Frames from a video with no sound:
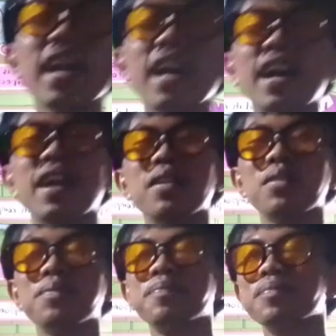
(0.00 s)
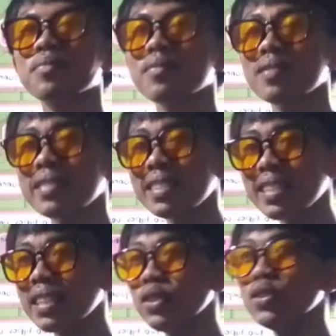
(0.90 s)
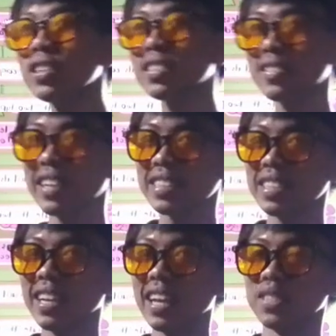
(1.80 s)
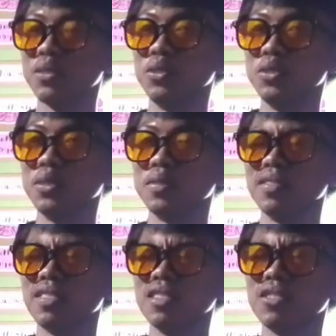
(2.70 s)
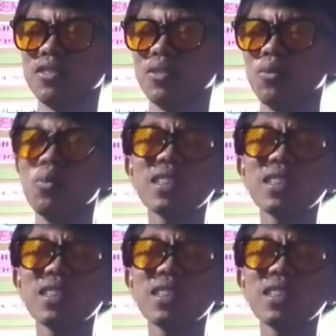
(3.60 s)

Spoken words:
and you just created a solution. So